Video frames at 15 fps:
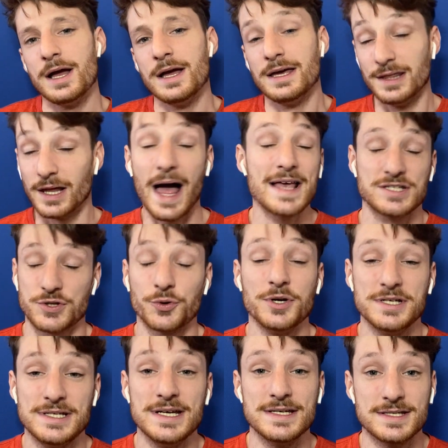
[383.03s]
For the last 3
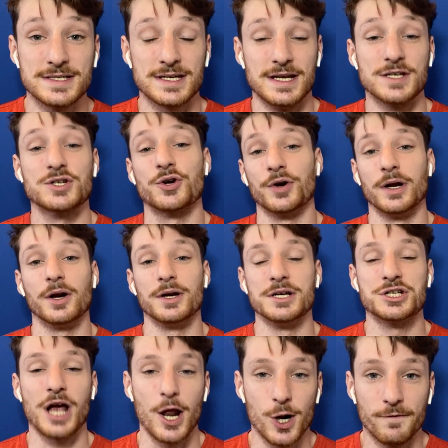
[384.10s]
seasons in his career, he
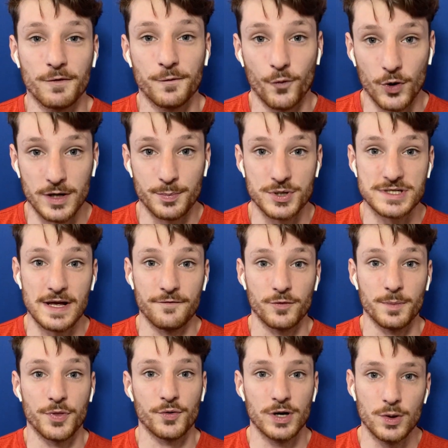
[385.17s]
shot over 40%
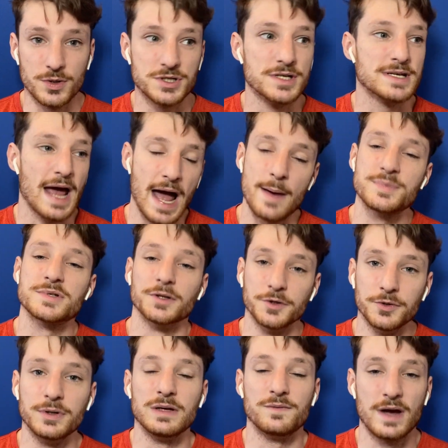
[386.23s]
from 3, which is
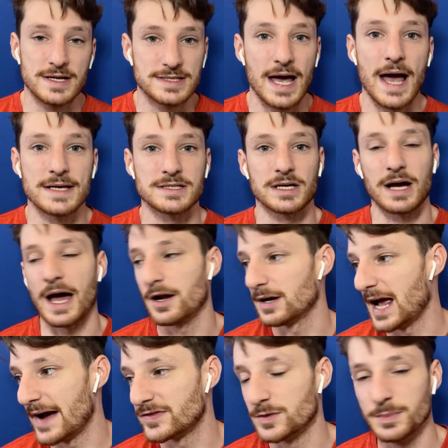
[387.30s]
absolutely fantastic. I don't
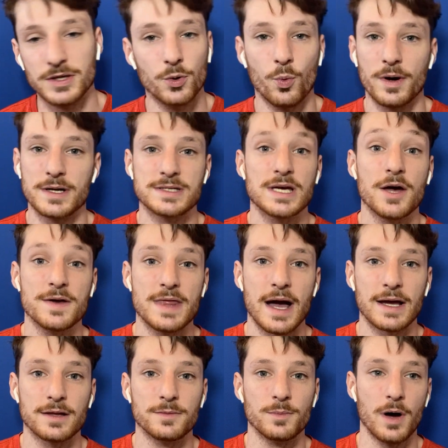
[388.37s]
have to be the one to tell you
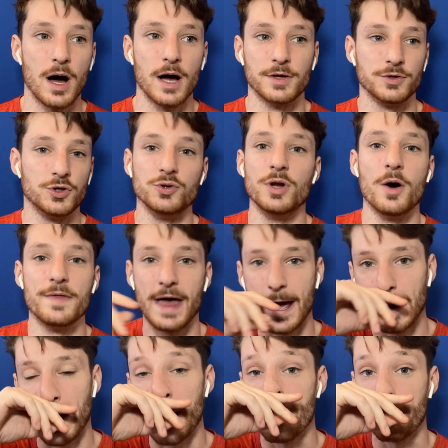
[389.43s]
that. You know
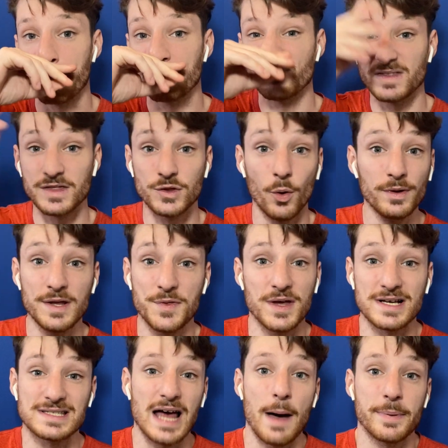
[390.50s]
that. The only
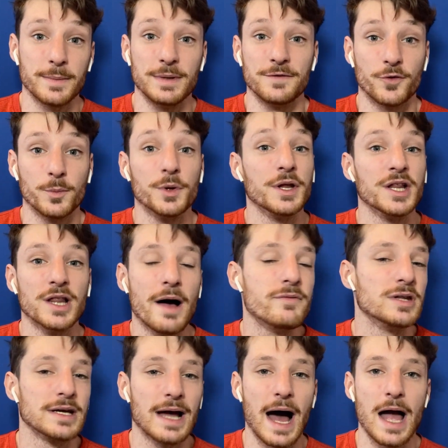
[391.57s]
thing stopping me from really
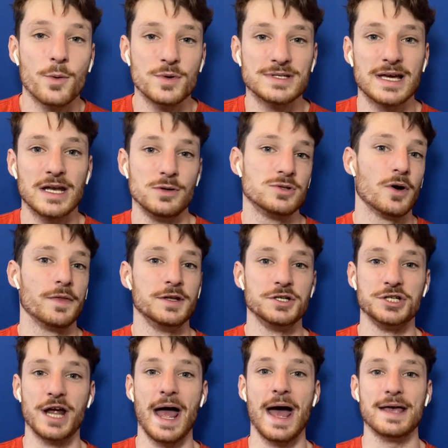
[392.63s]
loving the guy was that he was on the
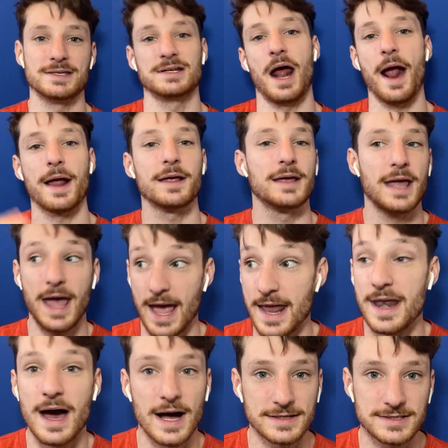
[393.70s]
Jazz, and I
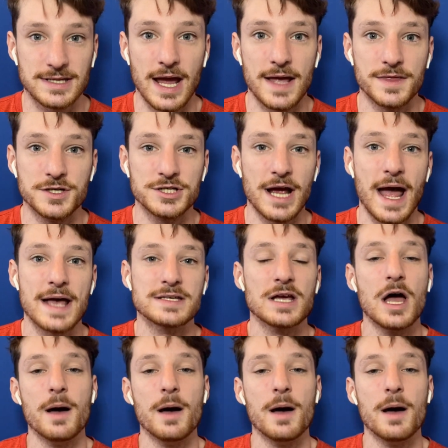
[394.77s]
cannot stand the Jazz.